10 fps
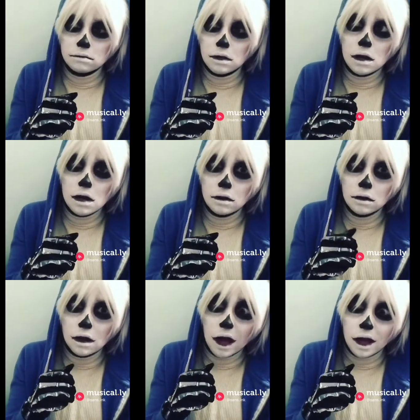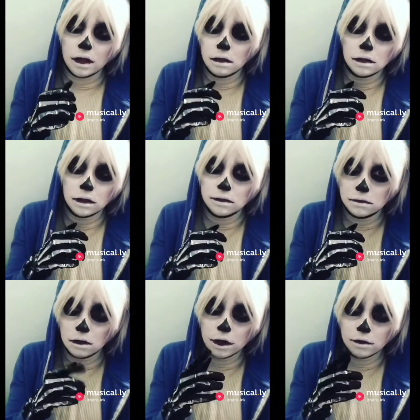Oh, okay.
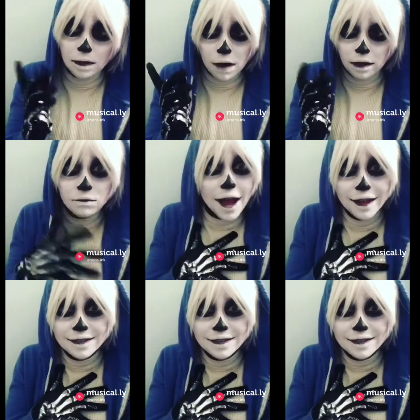You get to be my friend.